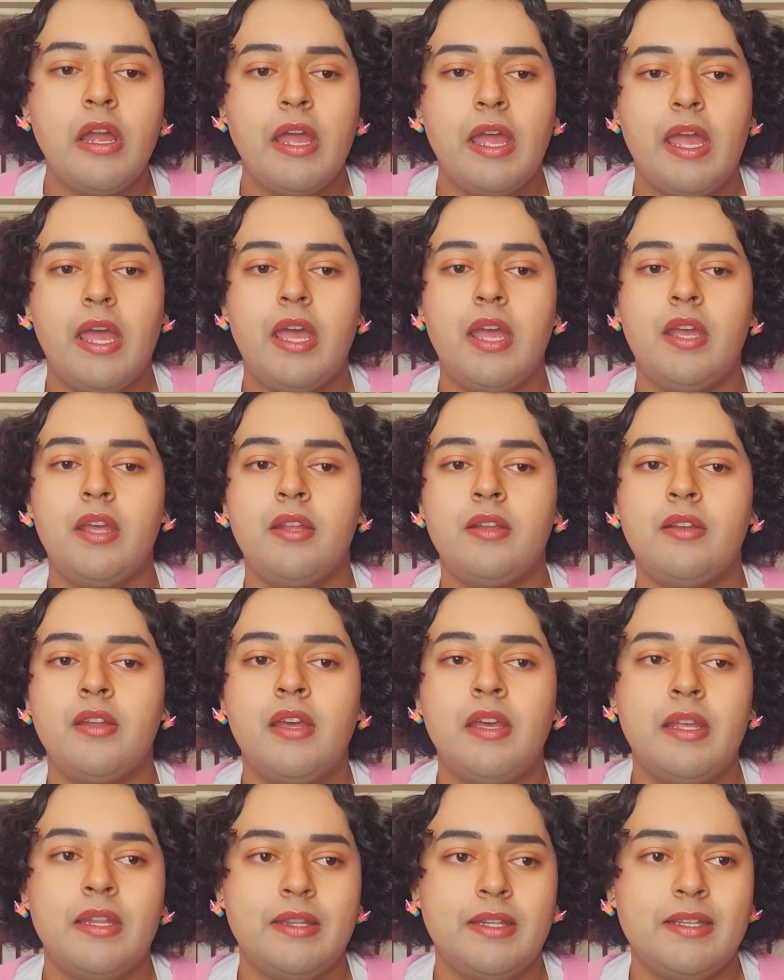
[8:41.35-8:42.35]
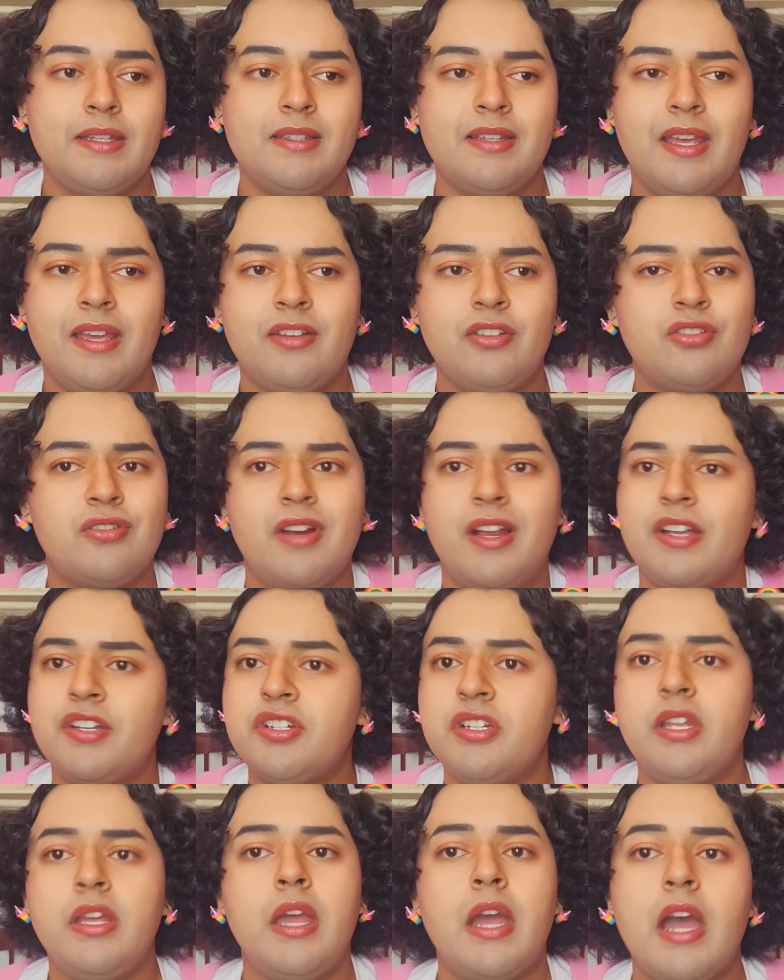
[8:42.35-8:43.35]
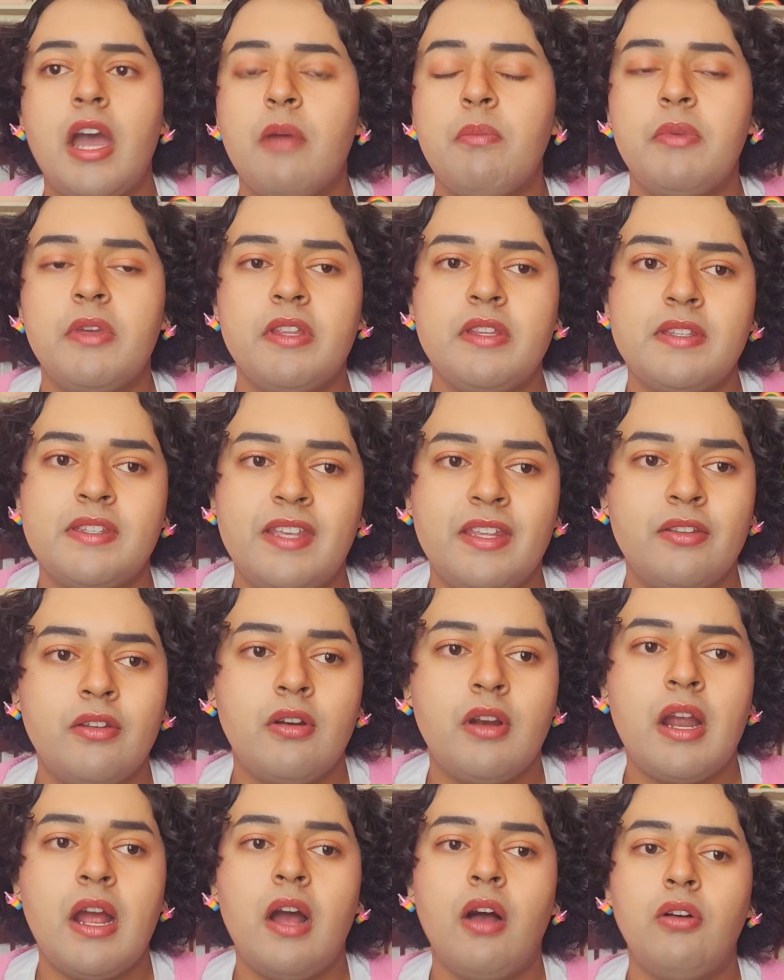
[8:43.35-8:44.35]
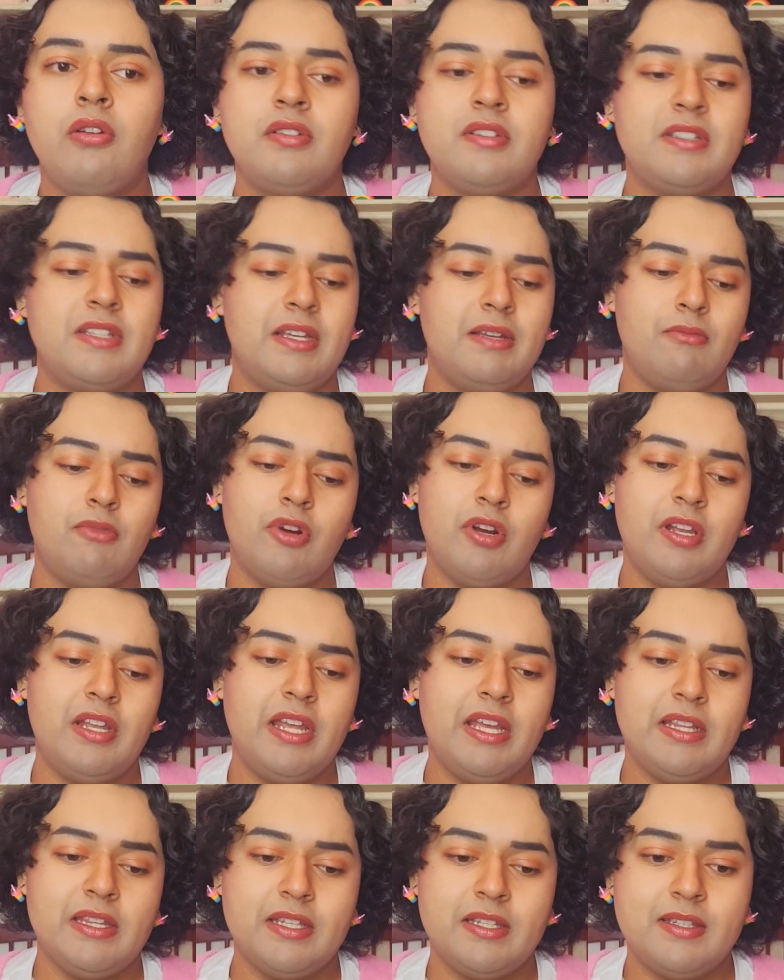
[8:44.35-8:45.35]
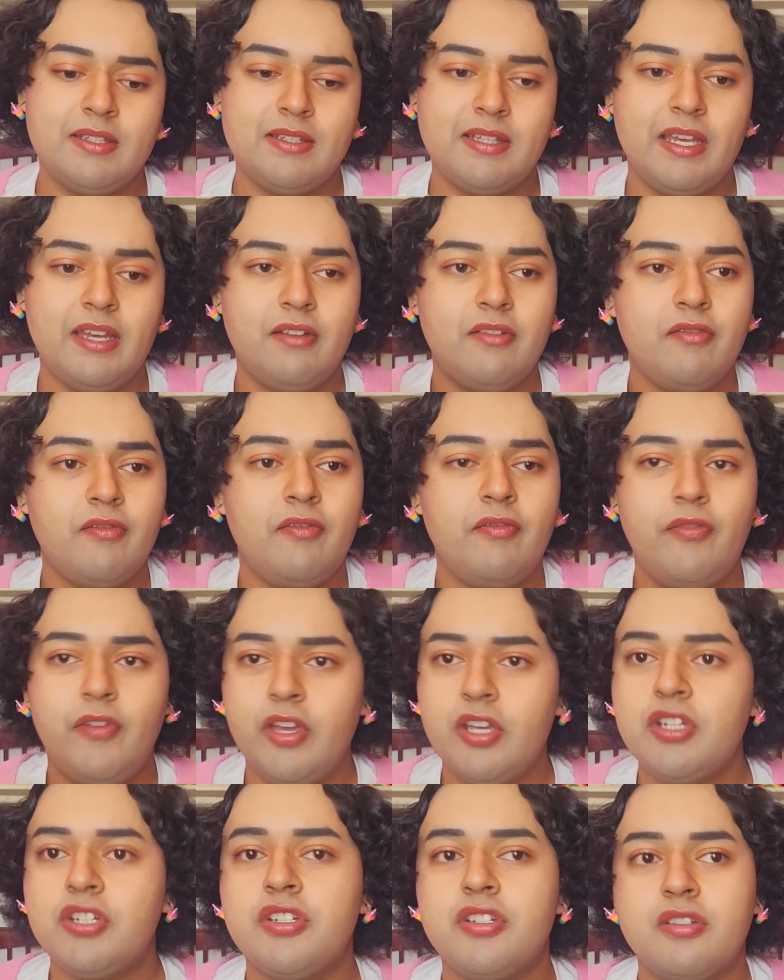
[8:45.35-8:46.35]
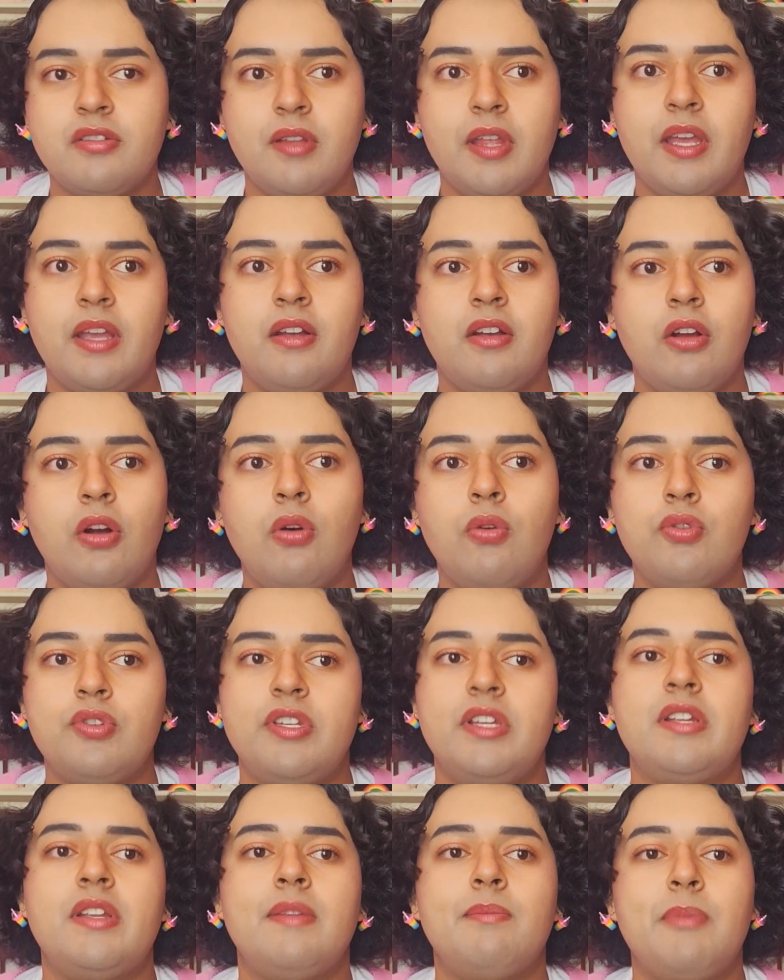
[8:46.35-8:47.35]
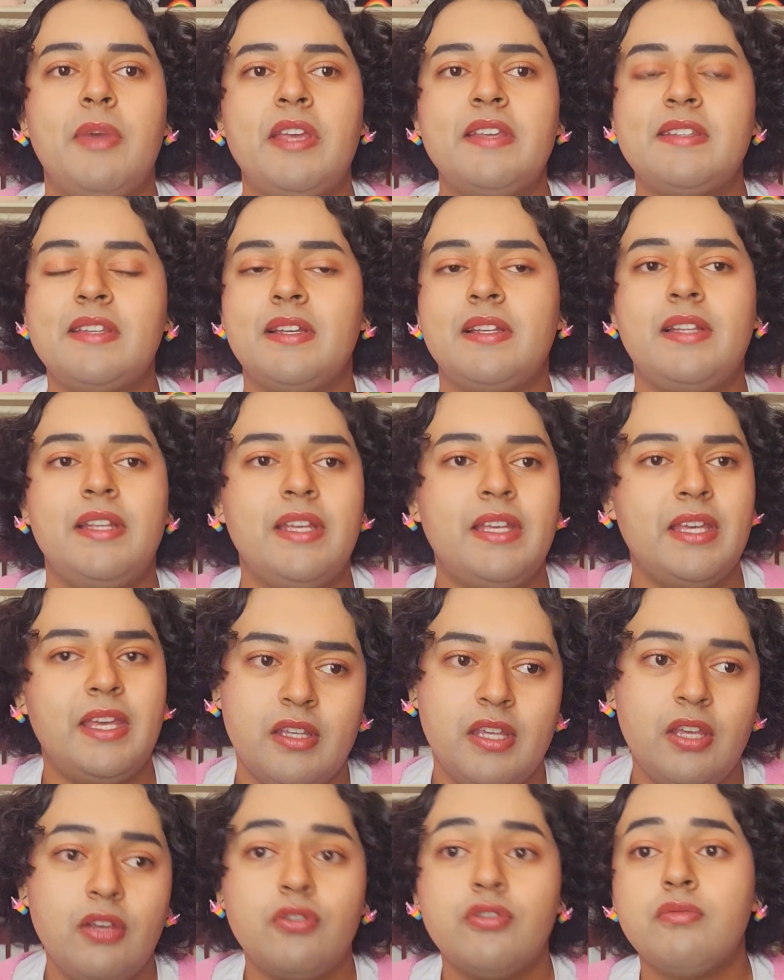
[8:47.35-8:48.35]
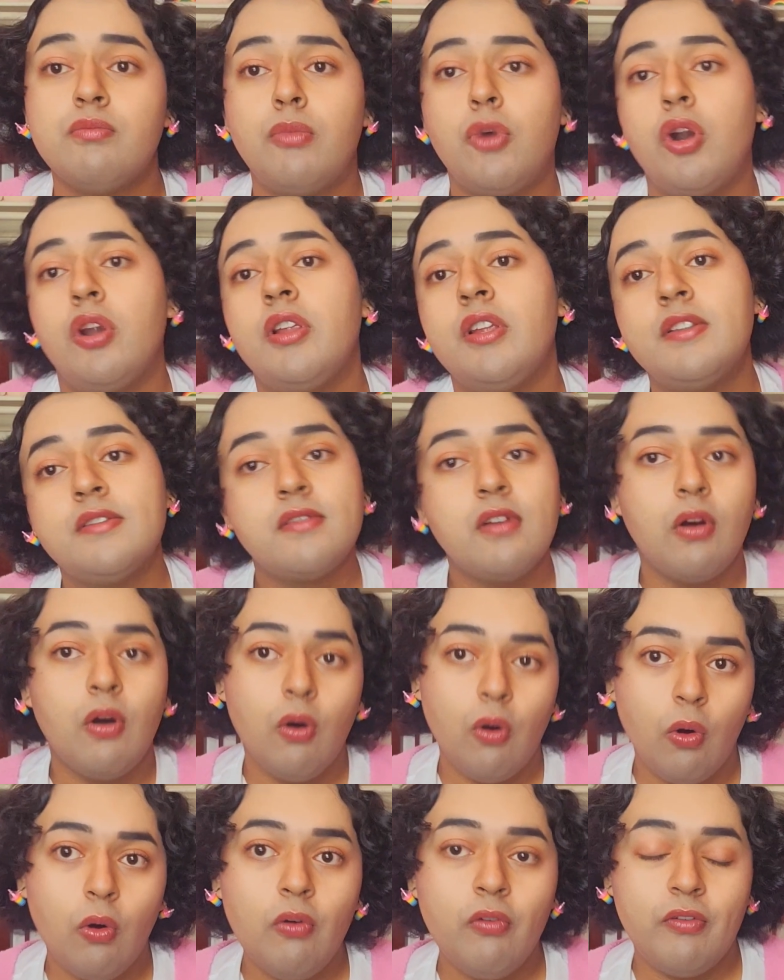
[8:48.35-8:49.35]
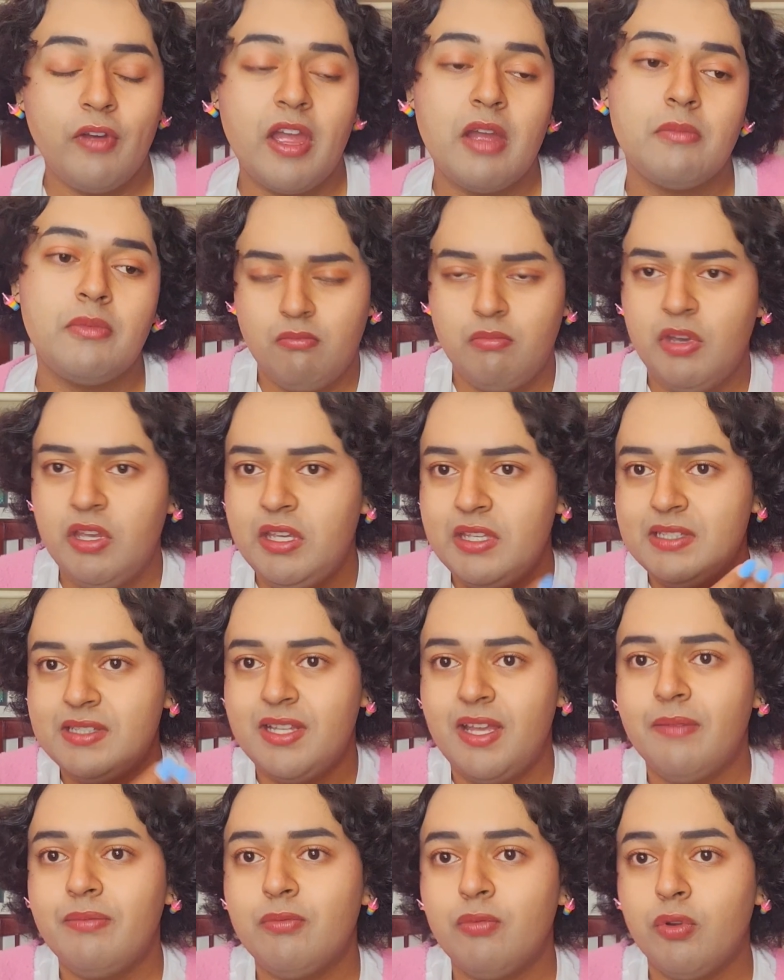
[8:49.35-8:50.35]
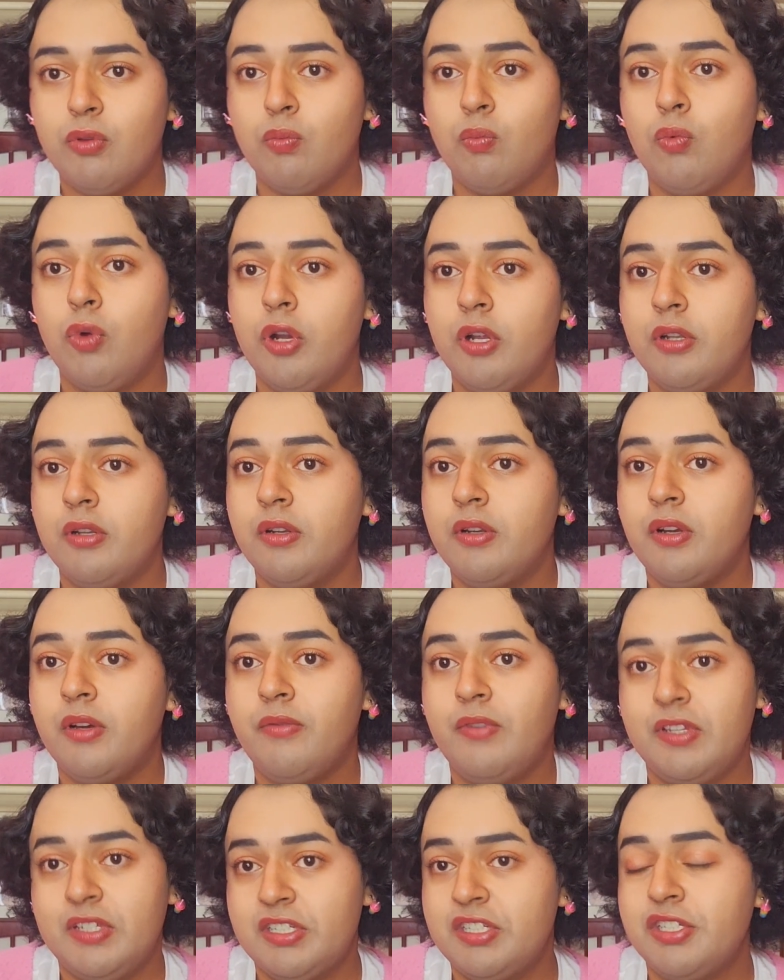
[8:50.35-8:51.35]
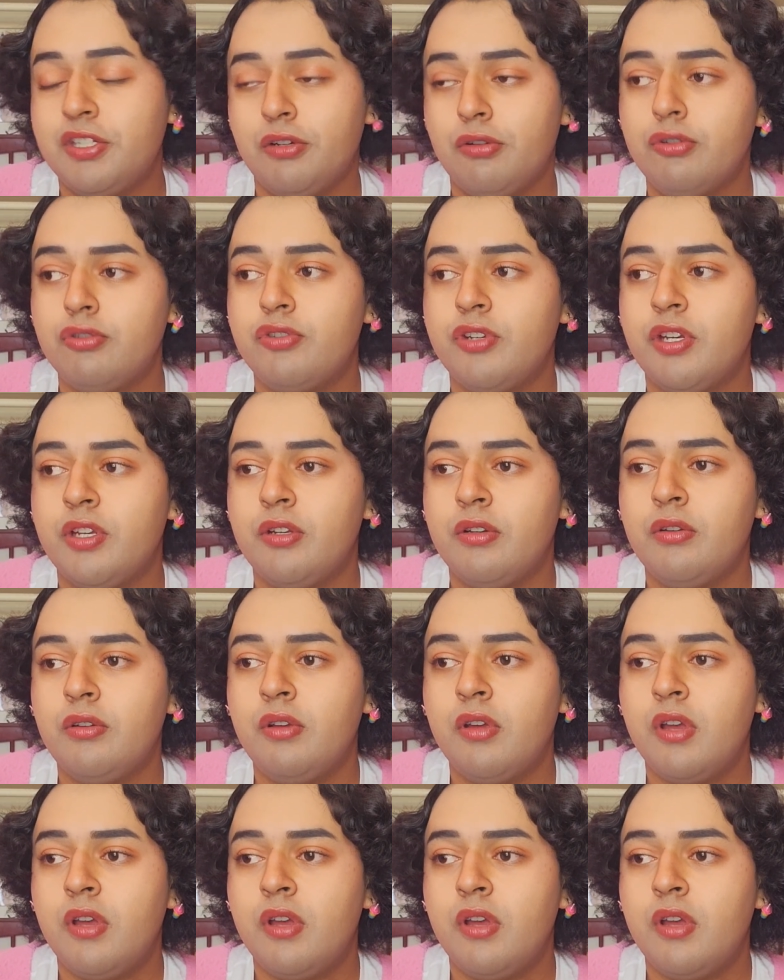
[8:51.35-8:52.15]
and this like tragedy happens in their house, where like this like fish like goes and basically kills Marlin's whole family, but he's left with one of his children,